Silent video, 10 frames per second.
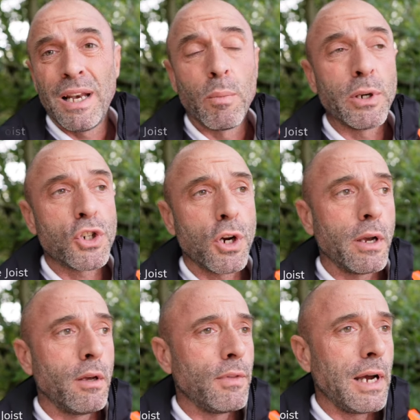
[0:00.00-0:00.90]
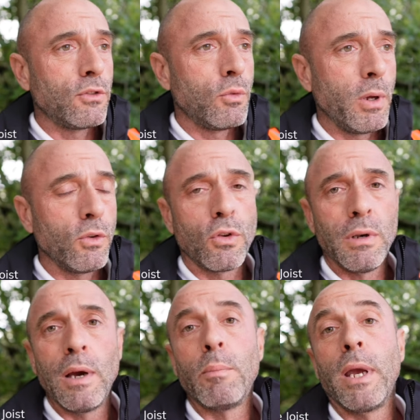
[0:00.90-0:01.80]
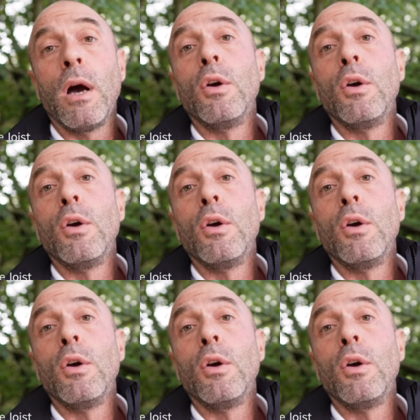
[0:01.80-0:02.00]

a little bit shy of that, to be honest, a little bit